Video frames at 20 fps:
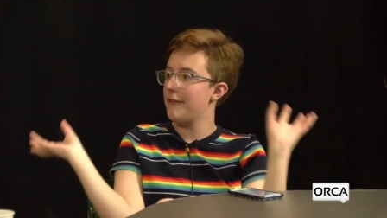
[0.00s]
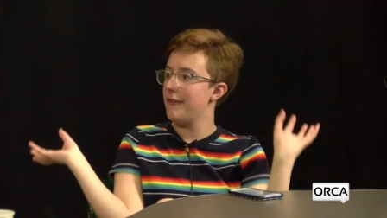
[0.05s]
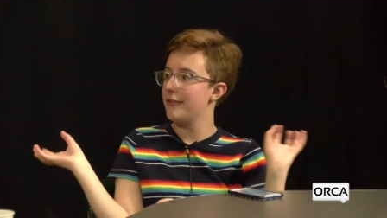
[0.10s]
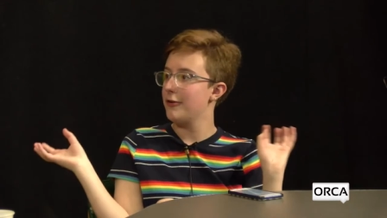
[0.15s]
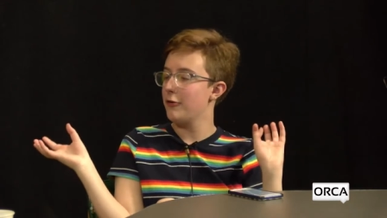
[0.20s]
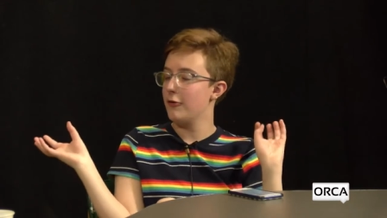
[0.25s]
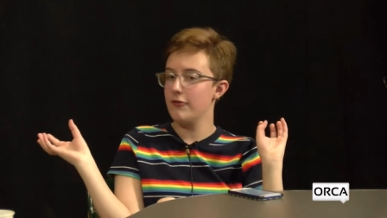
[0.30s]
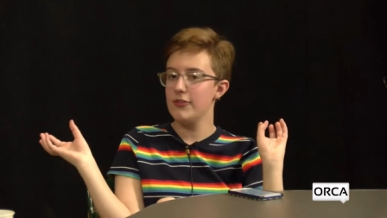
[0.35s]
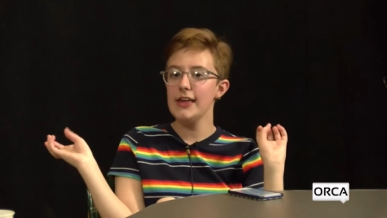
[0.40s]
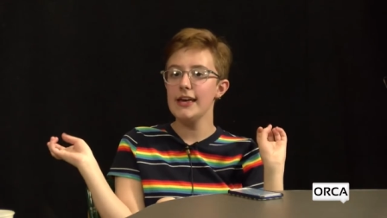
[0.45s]
this
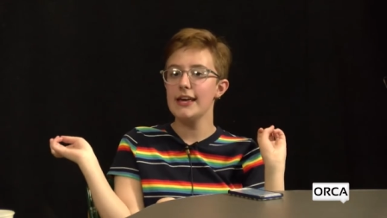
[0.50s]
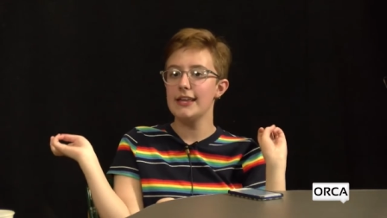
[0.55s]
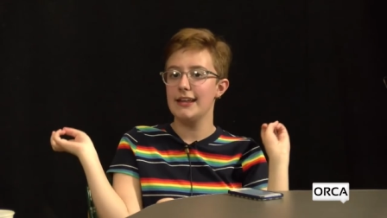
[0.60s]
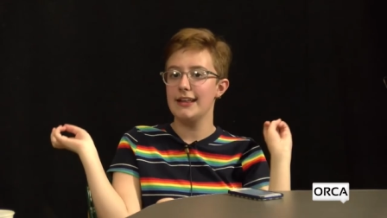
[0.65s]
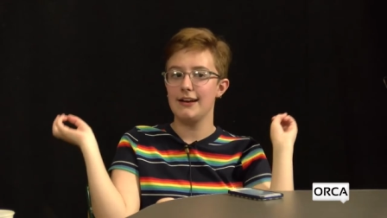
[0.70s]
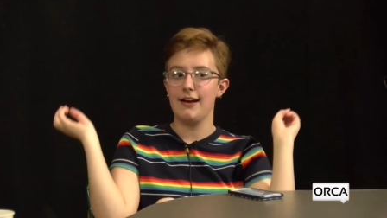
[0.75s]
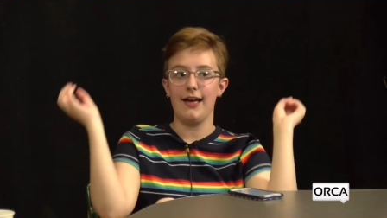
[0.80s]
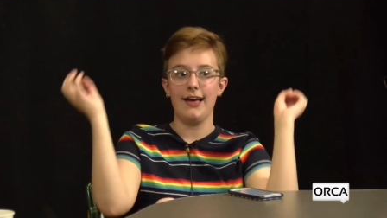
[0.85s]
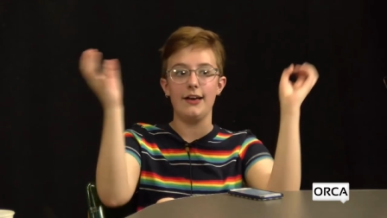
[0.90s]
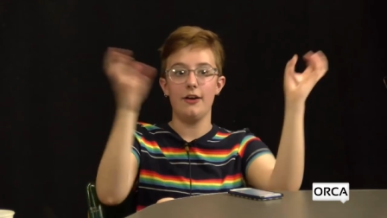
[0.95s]
whole thing and
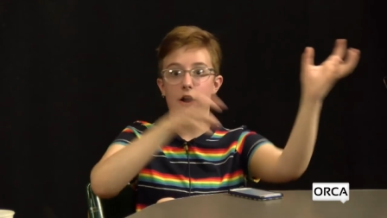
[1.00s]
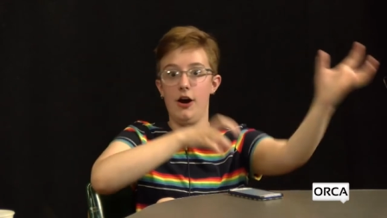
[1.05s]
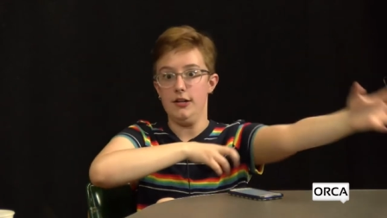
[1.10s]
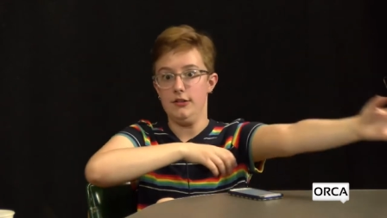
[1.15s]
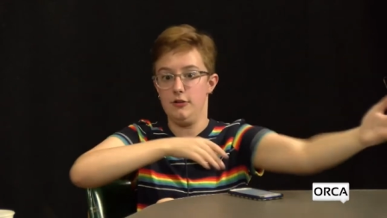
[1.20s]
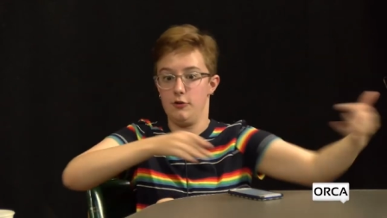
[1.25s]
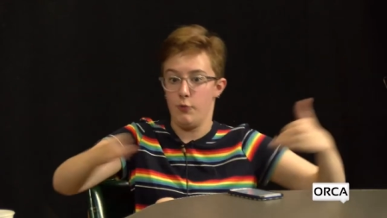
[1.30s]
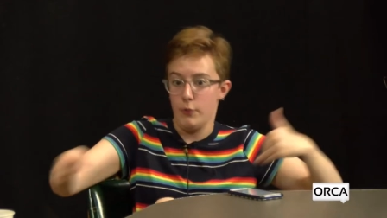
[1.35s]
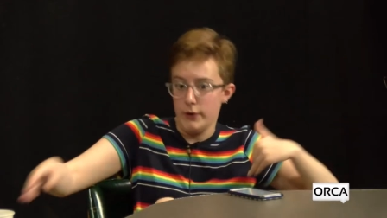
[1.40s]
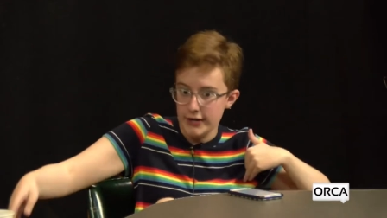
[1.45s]
it
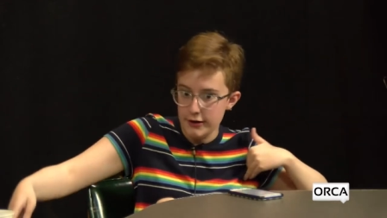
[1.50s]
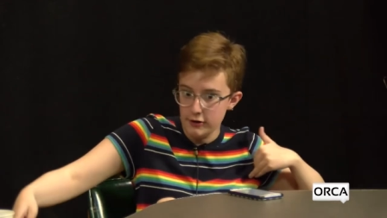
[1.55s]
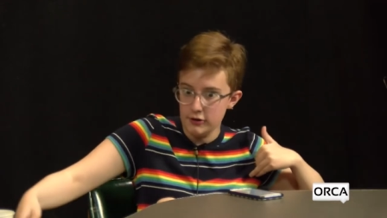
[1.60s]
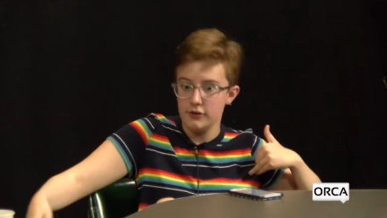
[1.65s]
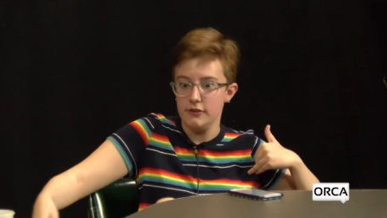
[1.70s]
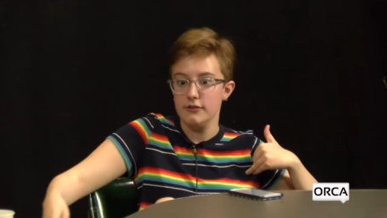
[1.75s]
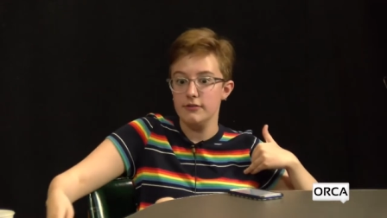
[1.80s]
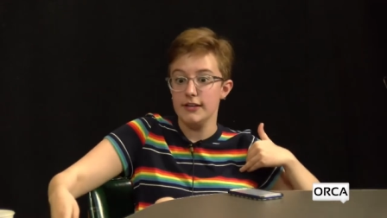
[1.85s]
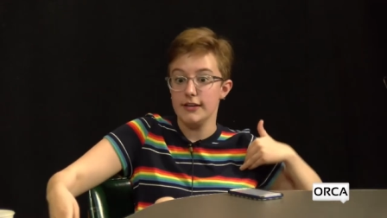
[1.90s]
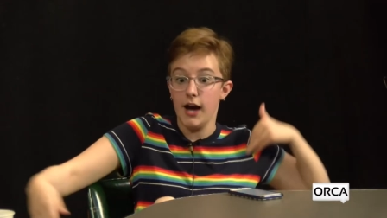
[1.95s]
got the
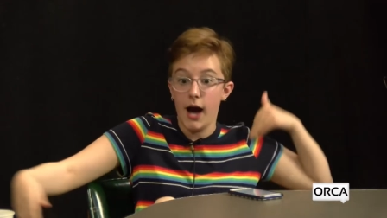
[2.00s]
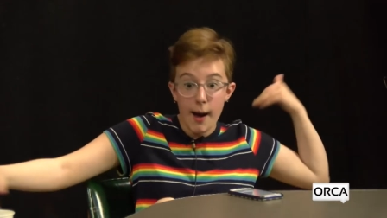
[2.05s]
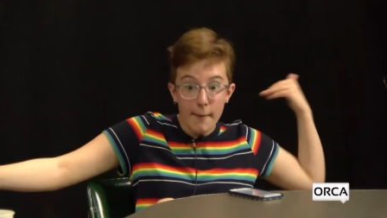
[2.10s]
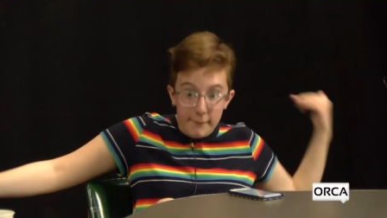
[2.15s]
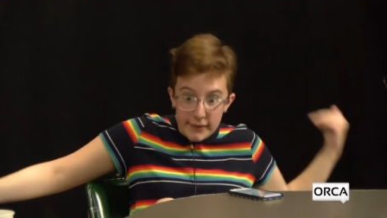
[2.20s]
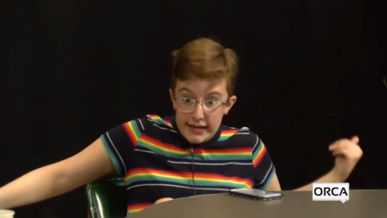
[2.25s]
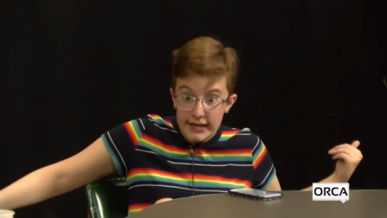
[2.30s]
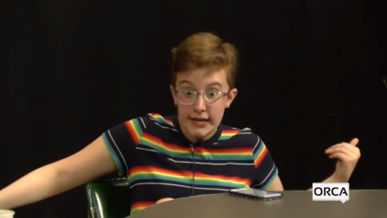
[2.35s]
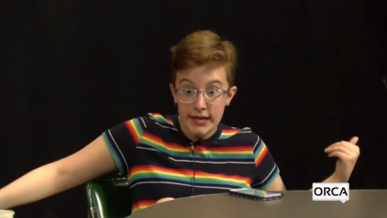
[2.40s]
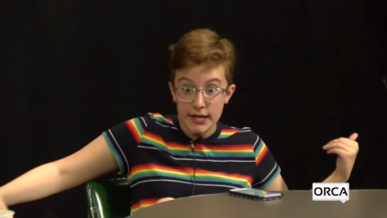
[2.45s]
queers it got
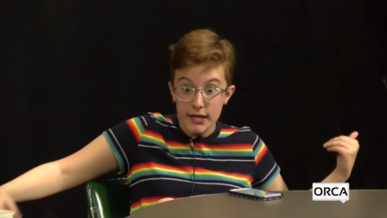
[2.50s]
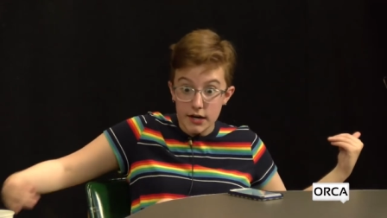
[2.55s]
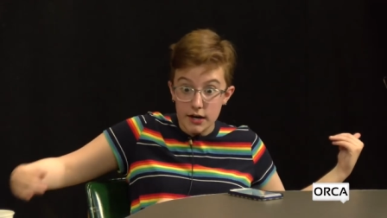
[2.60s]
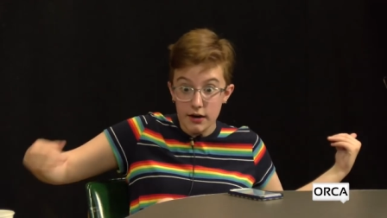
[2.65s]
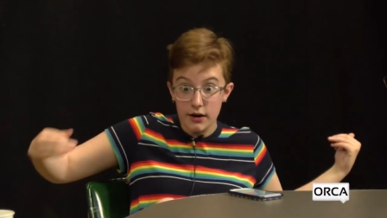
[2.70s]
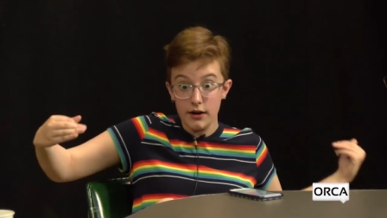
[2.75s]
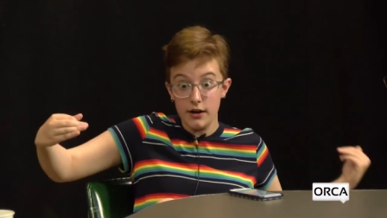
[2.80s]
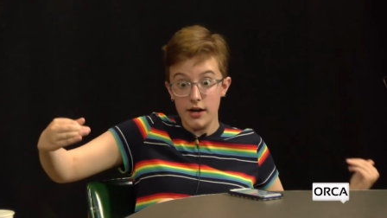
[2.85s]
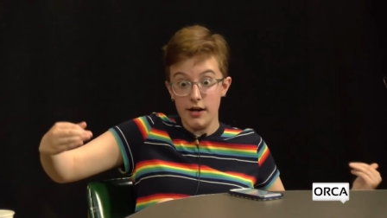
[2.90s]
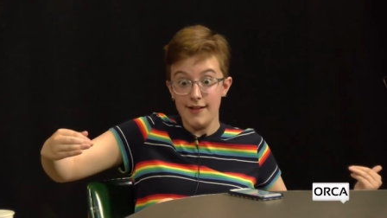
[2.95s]
me
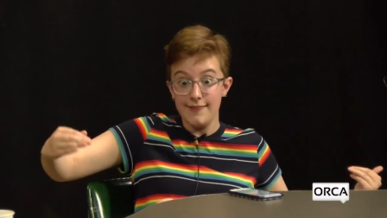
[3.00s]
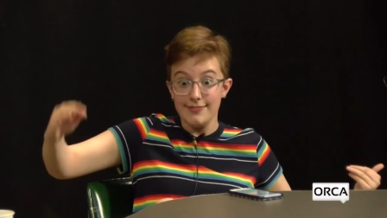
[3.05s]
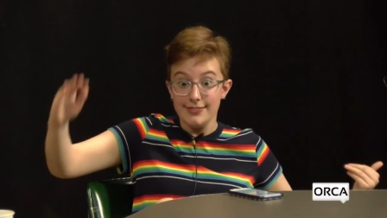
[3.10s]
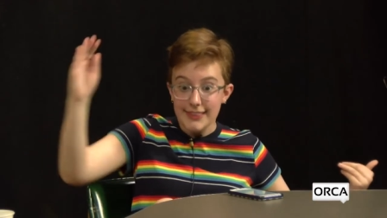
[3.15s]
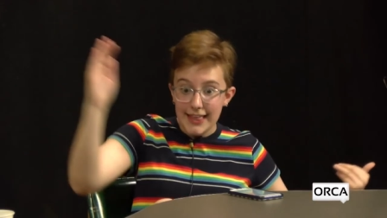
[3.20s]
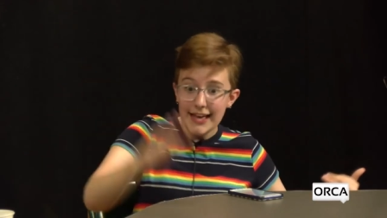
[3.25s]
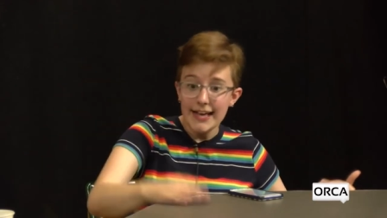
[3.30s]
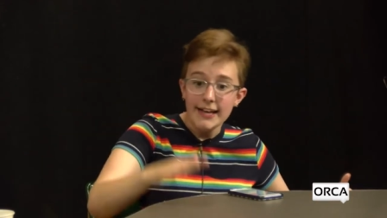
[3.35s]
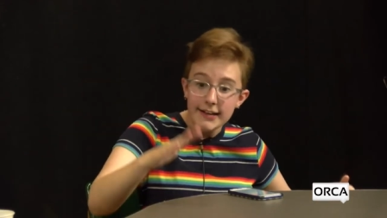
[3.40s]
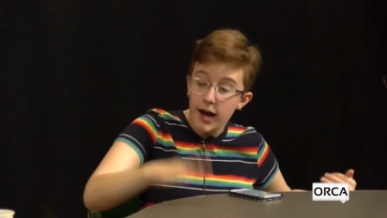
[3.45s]
yeah
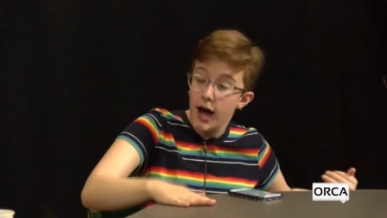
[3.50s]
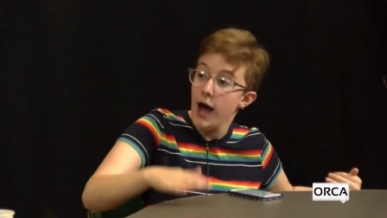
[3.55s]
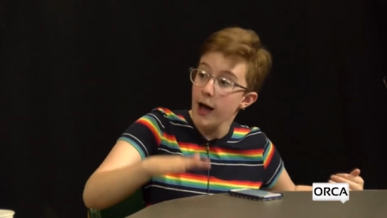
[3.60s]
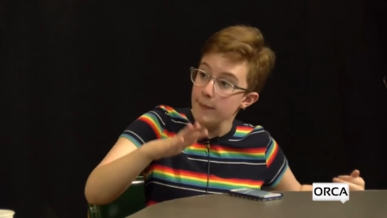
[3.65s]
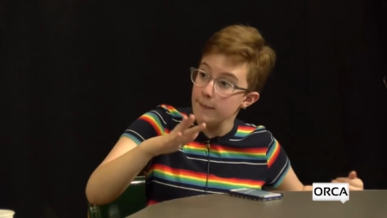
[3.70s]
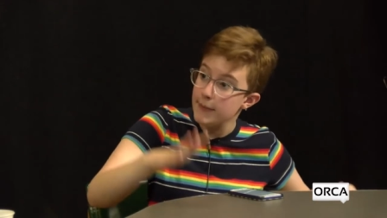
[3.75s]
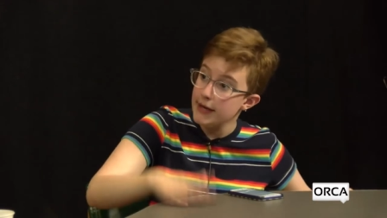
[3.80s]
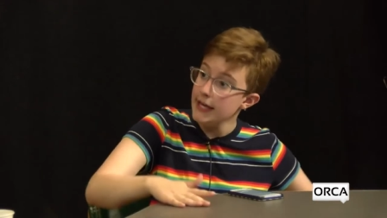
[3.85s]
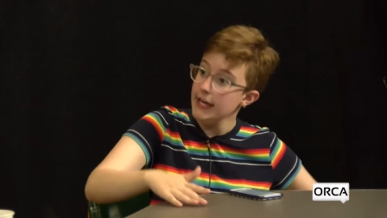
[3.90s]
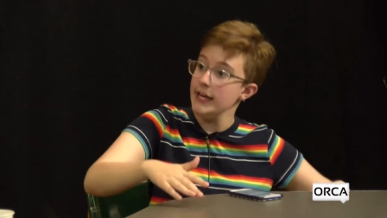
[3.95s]
they
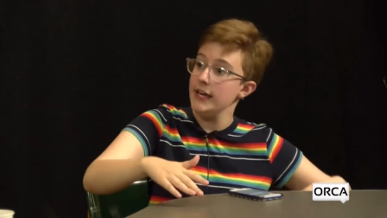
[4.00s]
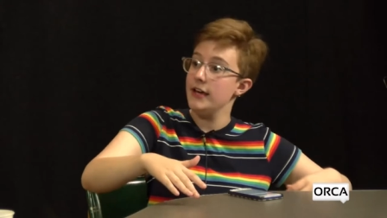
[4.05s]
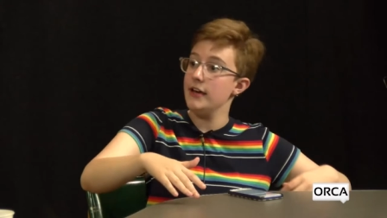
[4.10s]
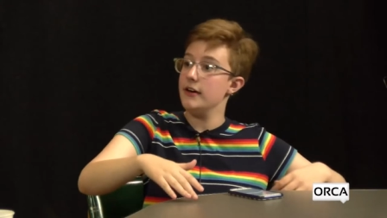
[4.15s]
got me